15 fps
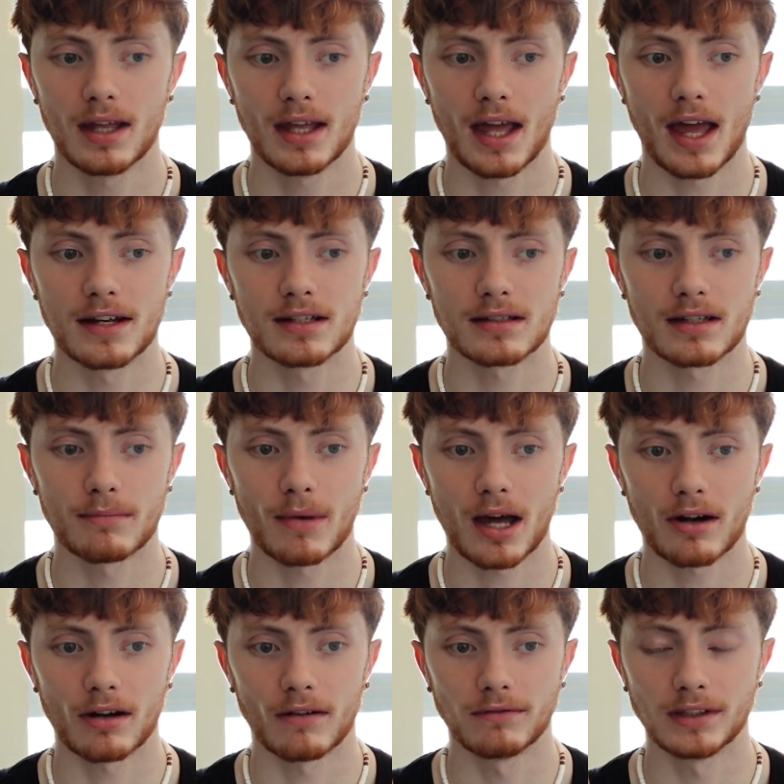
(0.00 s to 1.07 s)
it's just a
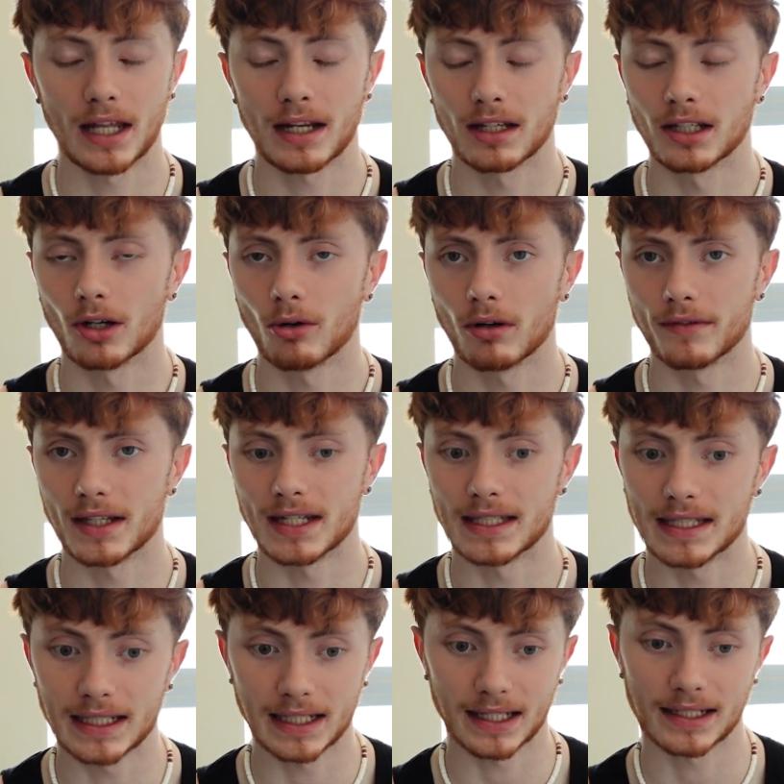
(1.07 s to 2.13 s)
matter of letting go of it
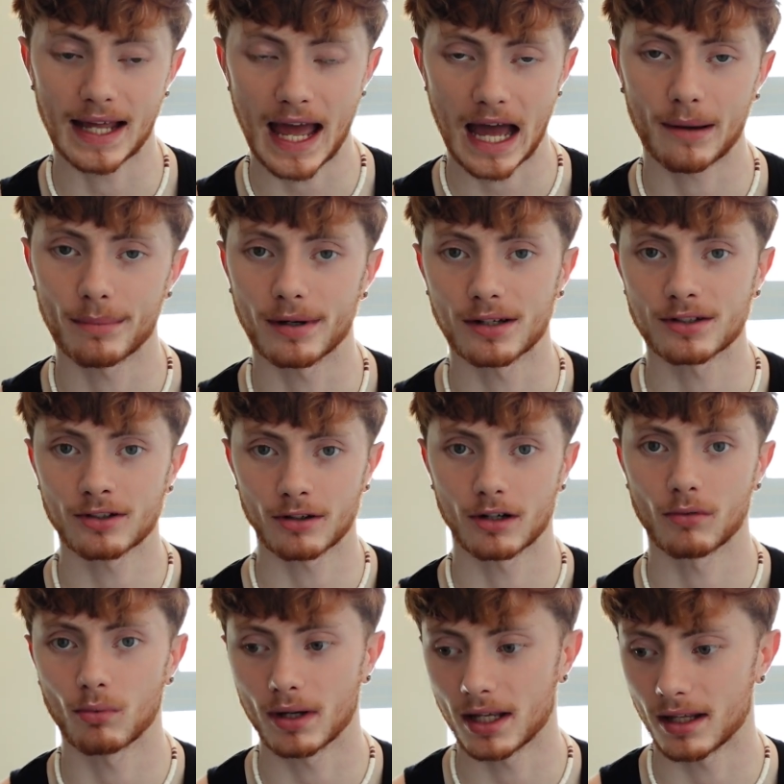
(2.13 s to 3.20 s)
needing to happen a
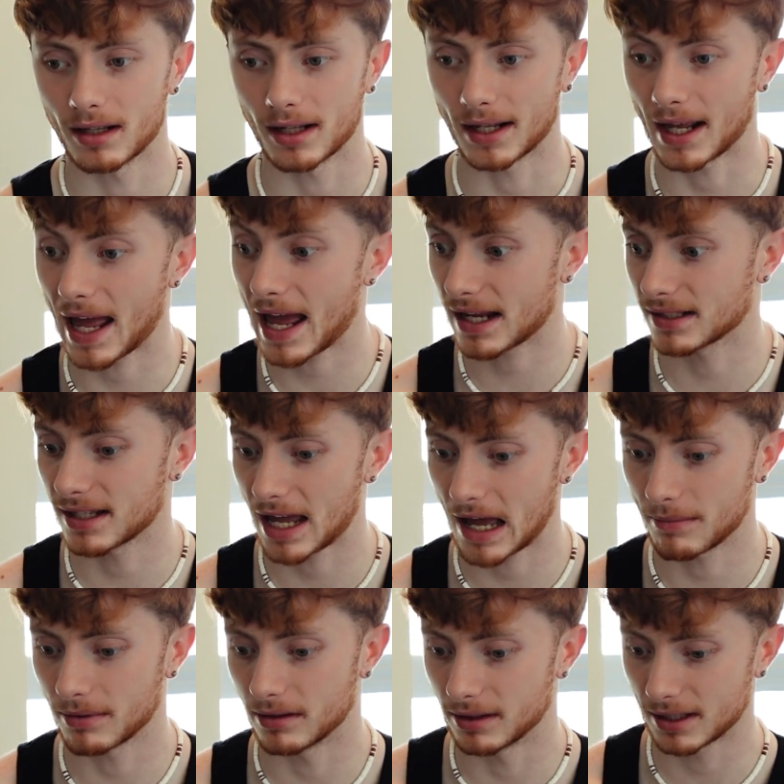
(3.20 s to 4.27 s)
certain way. Like, it has to
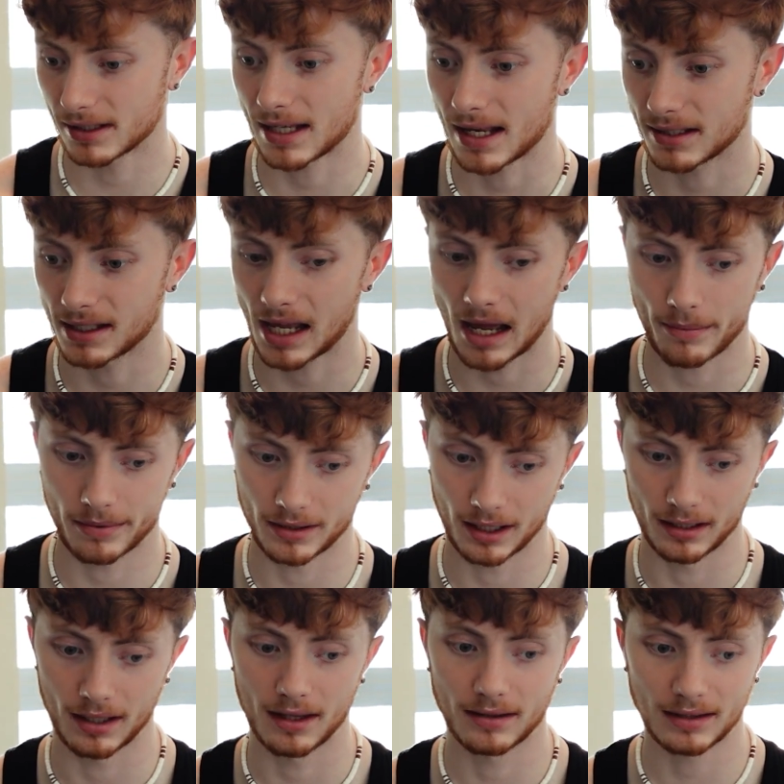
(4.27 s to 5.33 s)
happen, this has to happen, then
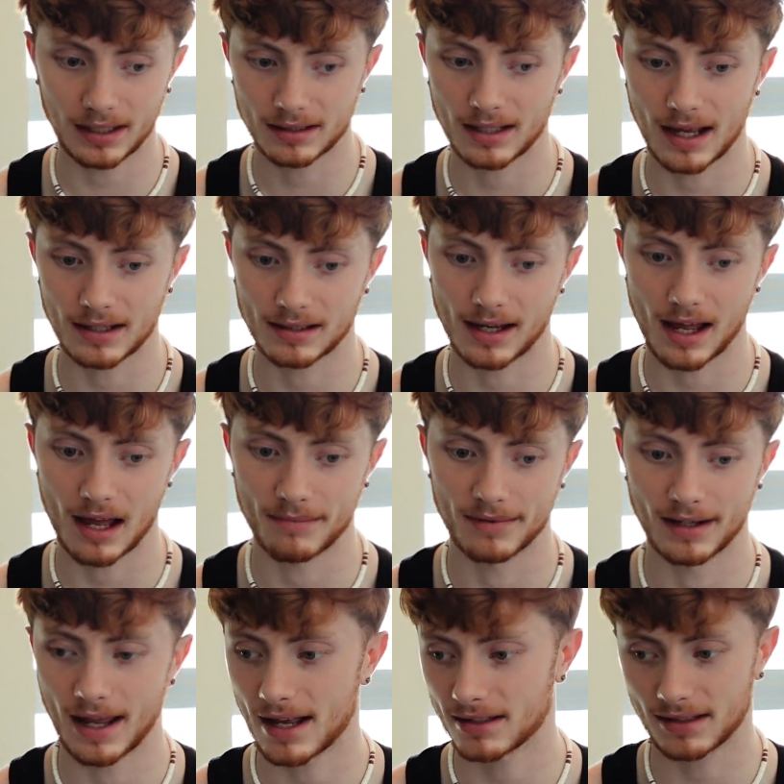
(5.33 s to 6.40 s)
this has to happen,
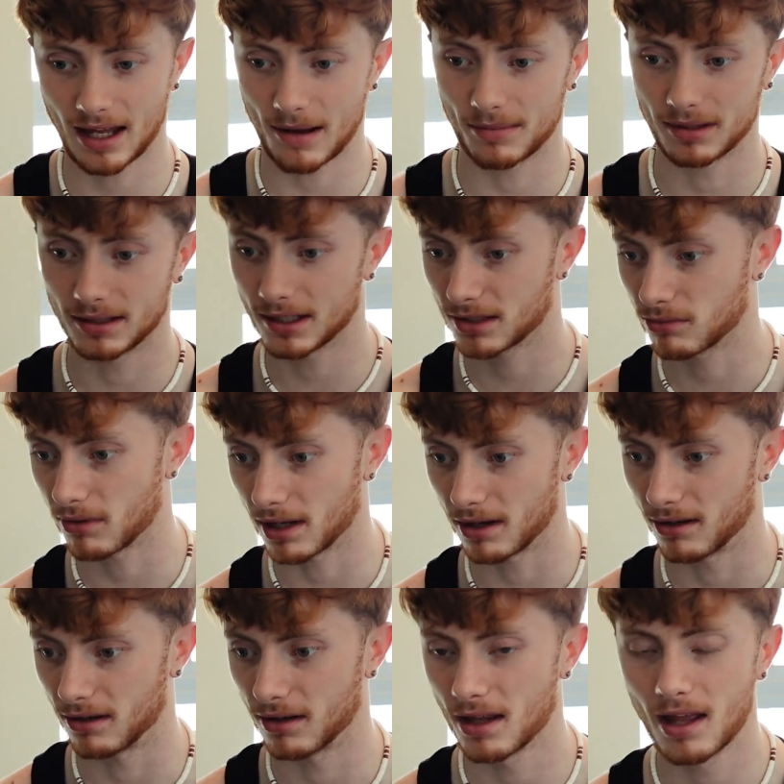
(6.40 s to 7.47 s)
it has to happen this way.
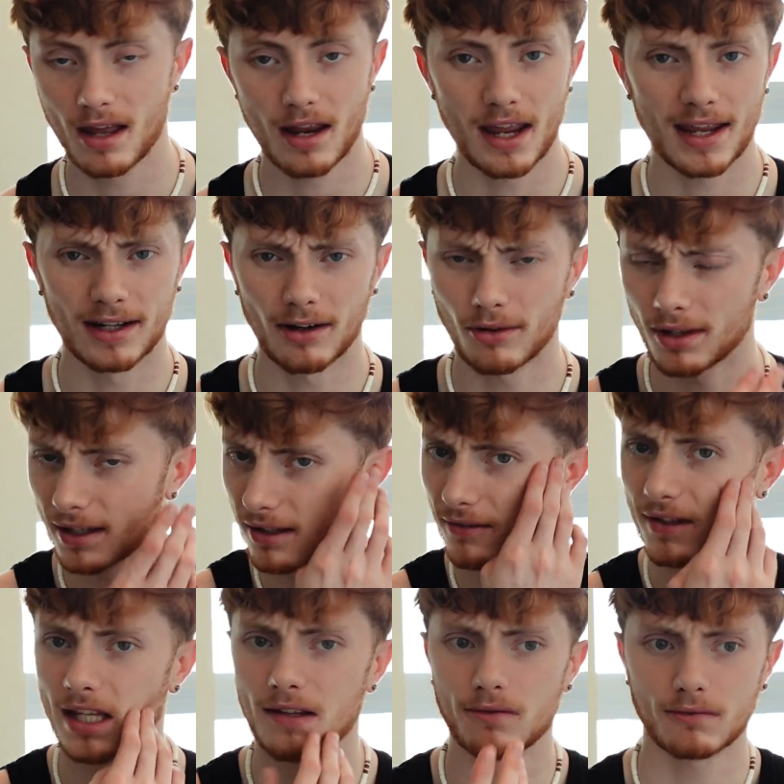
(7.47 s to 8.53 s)
Or,
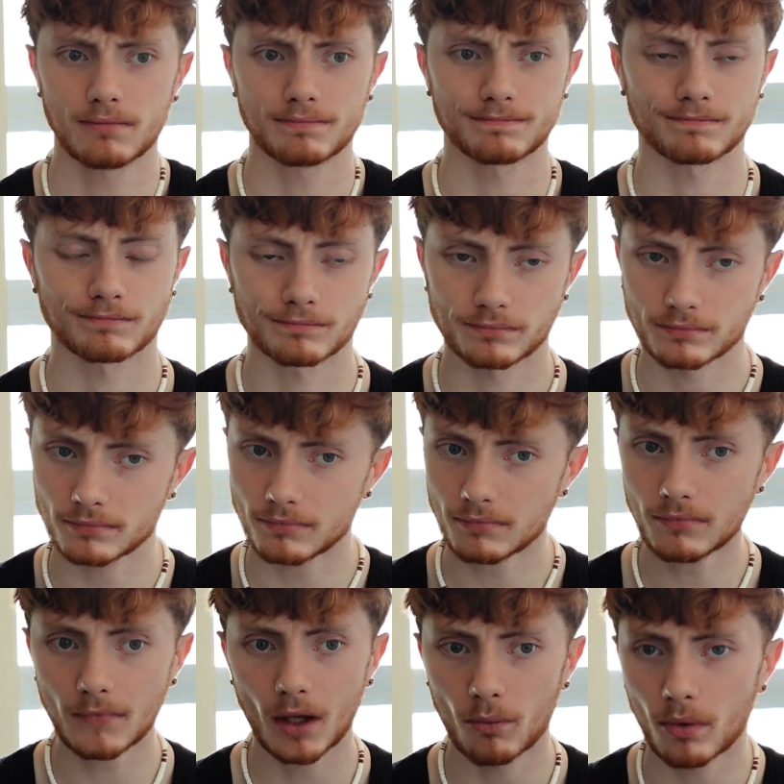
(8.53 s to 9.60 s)
even
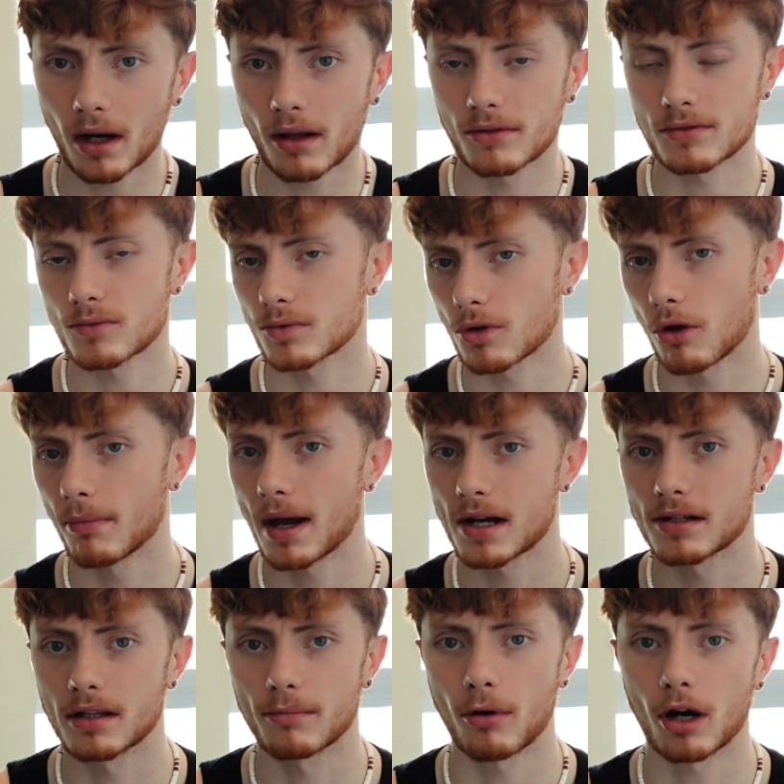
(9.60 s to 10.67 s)
when I was going back to
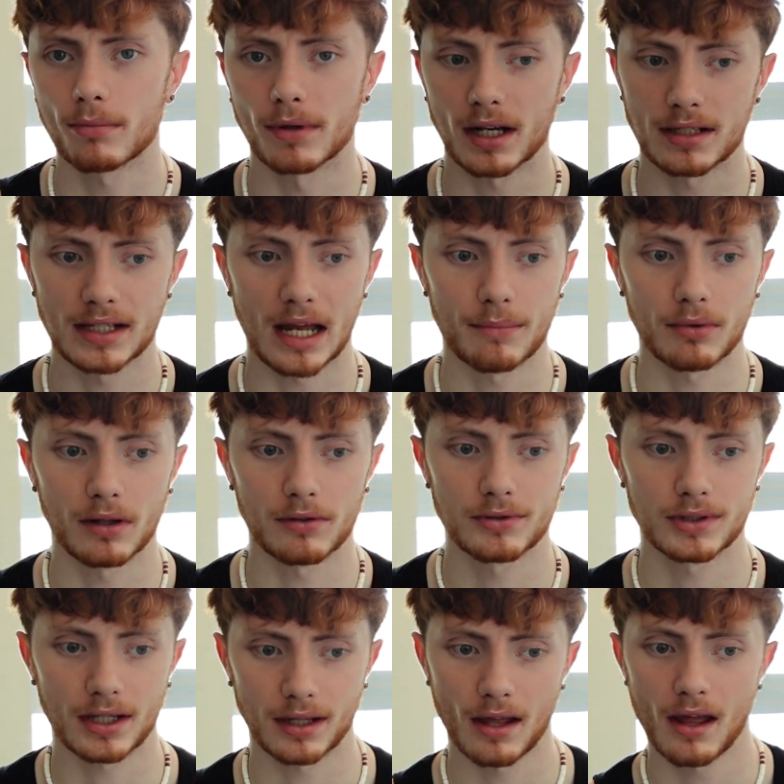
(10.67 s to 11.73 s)
the apartment example, it was
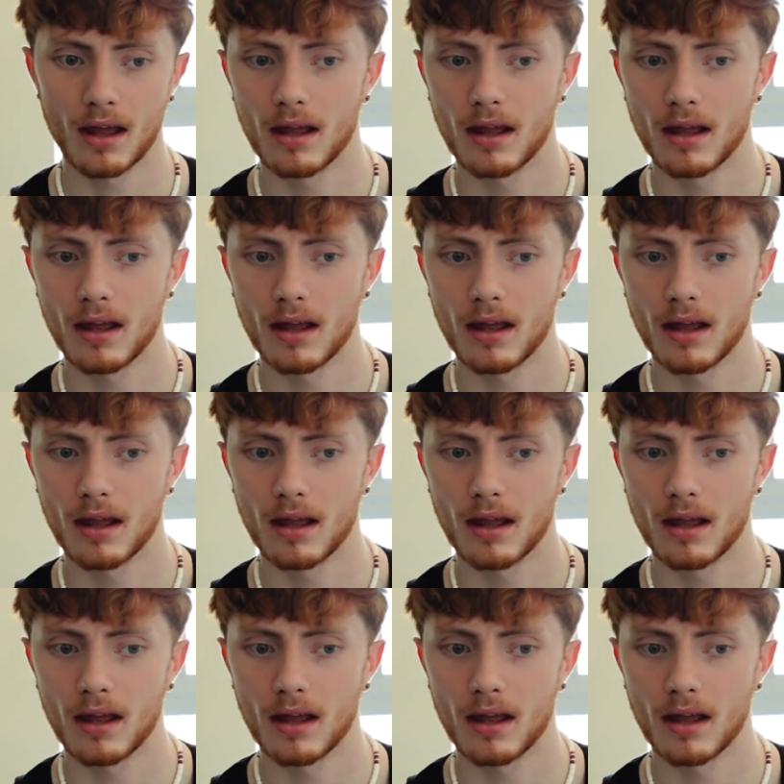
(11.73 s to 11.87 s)
like,